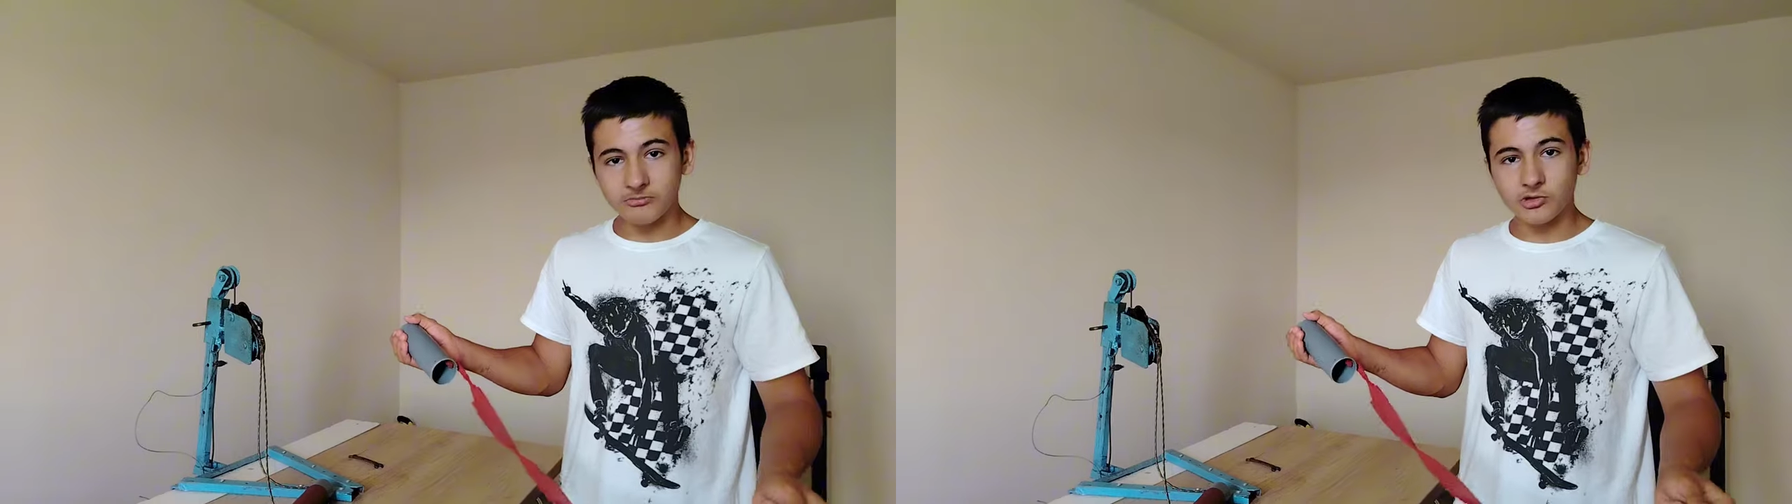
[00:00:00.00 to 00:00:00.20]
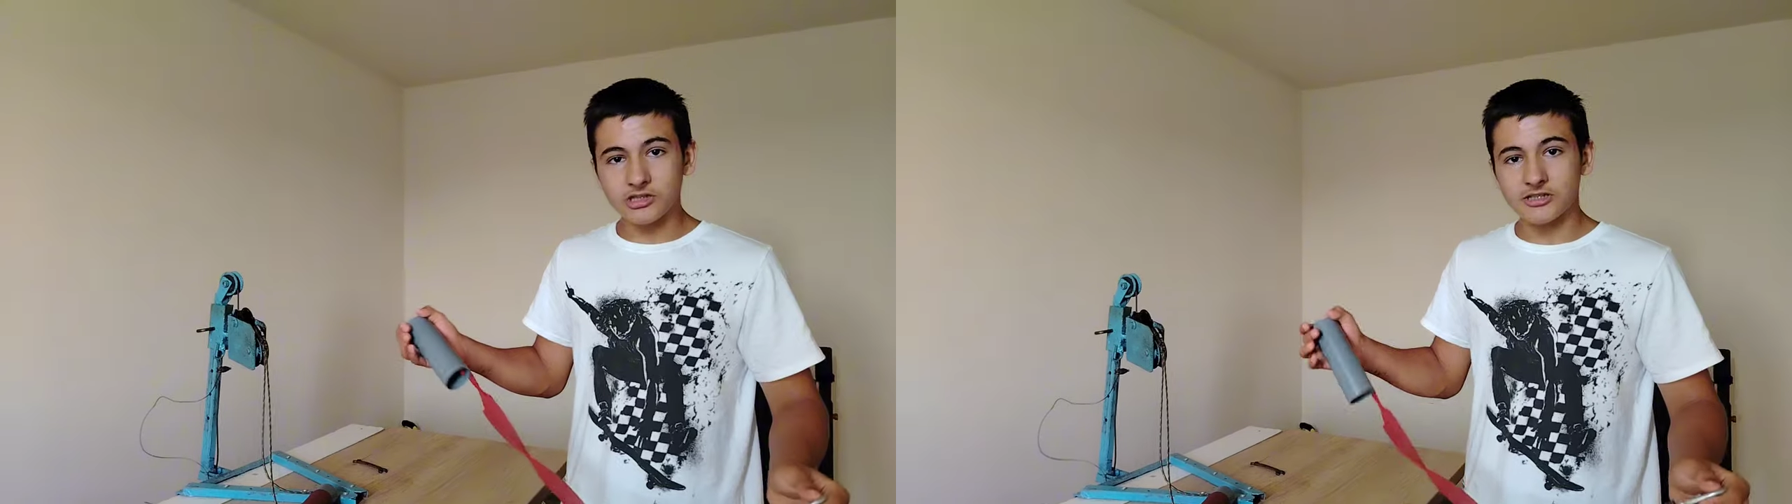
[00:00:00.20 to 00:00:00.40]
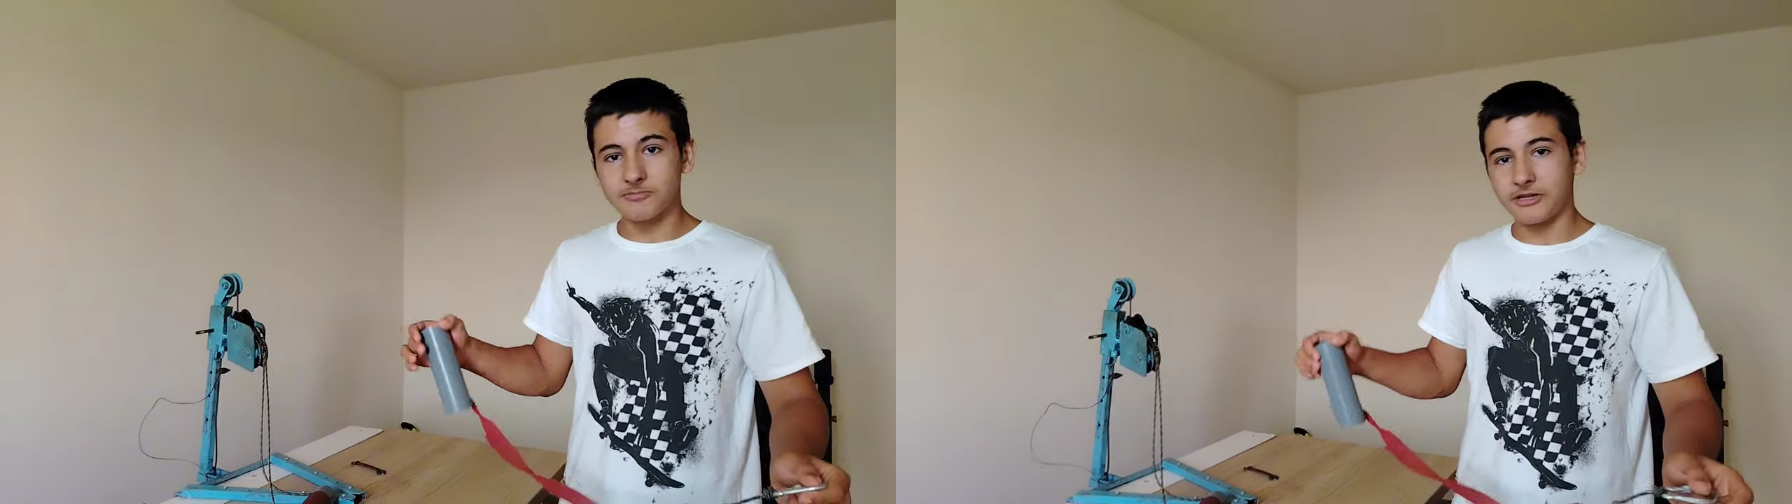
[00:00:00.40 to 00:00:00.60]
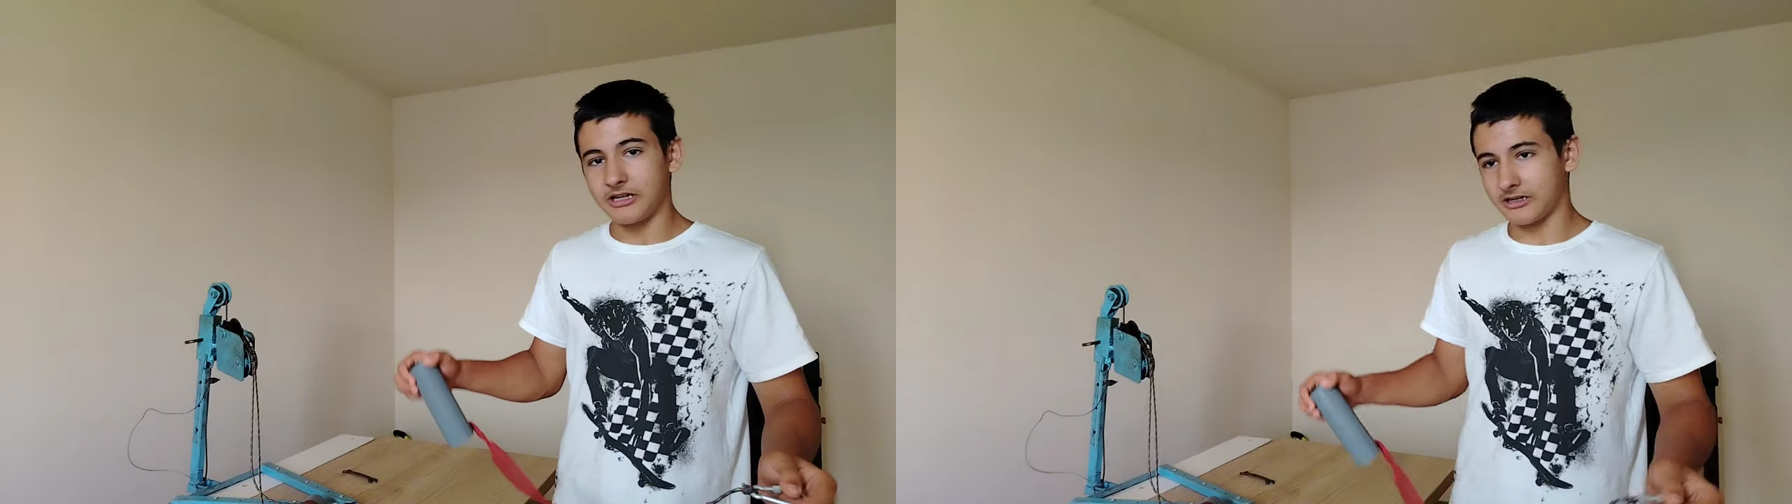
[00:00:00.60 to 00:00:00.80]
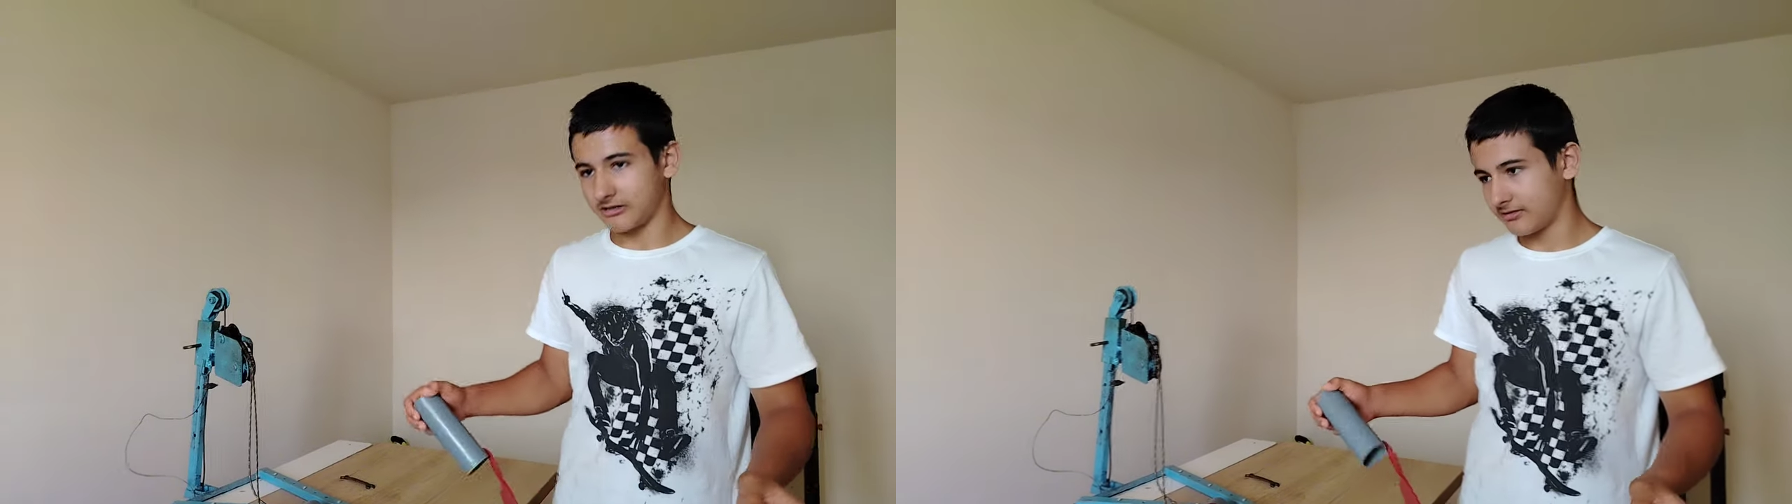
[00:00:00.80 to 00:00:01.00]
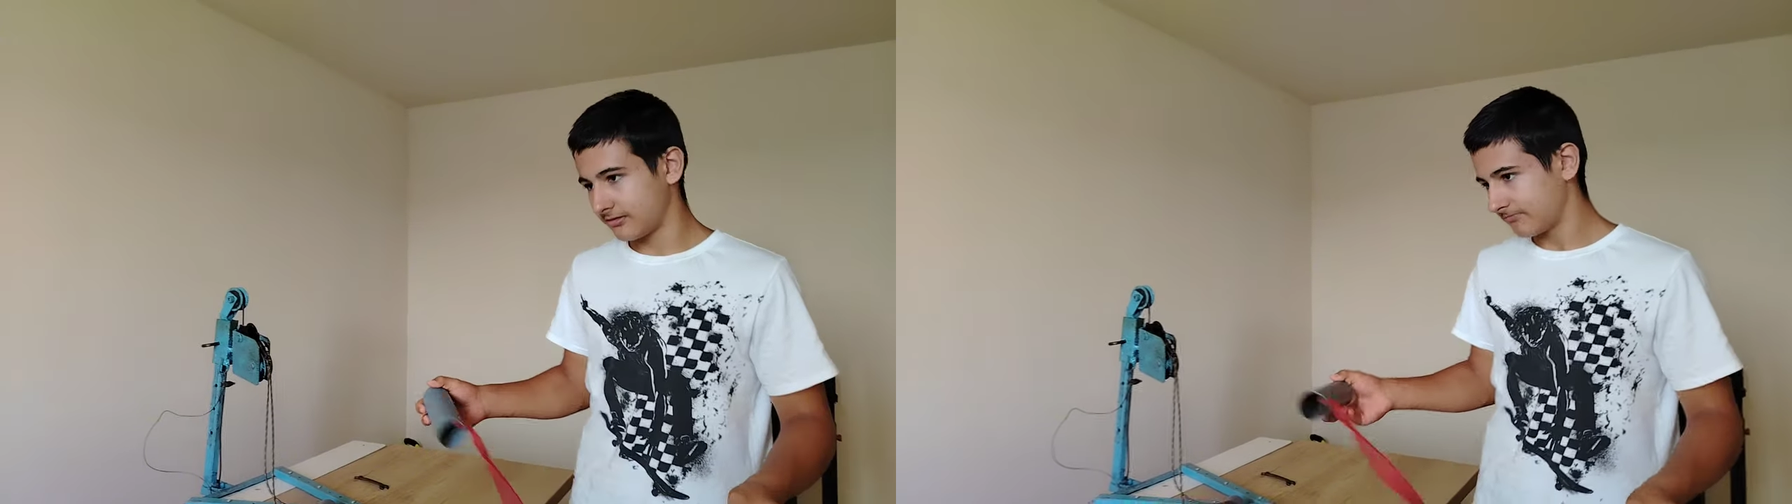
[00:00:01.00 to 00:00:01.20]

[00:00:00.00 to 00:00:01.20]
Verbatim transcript: multi-spinner.